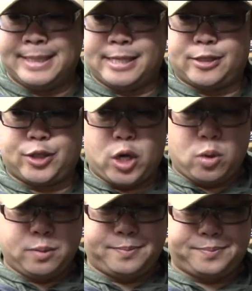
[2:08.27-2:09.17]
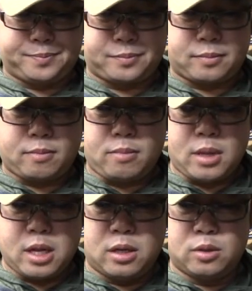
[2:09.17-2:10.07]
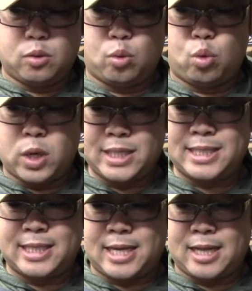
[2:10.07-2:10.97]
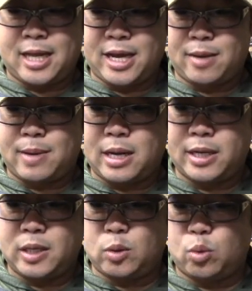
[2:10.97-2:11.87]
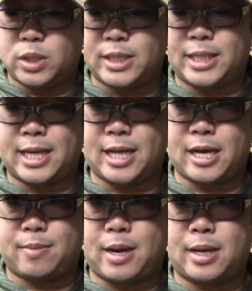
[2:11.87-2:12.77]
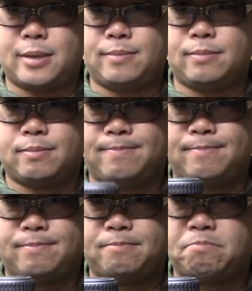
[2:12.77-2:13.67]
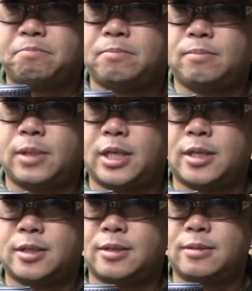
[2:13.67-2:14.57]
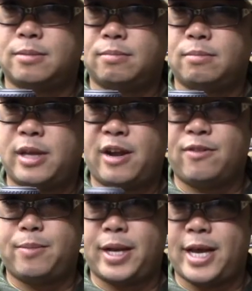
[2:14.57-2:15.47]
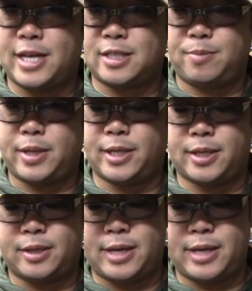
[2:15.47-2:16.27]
So, what did I like about it? What didn't I like about it? Because everybody has an opinion.